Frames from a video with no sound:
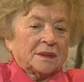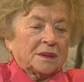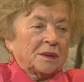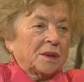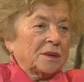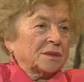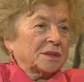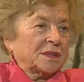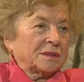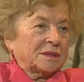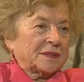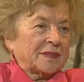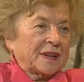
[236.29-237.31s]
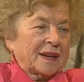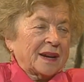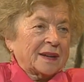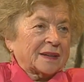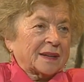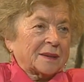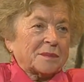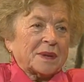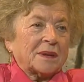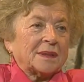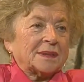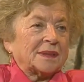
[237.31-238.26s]
you know, she was very angry
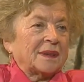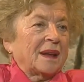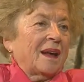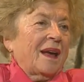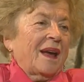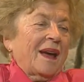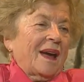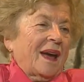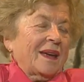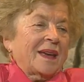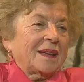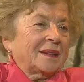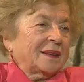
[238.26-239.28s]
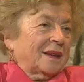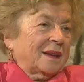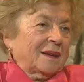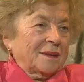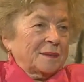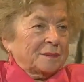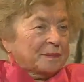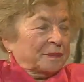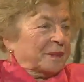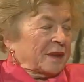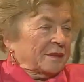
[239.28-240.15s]
because I had a, a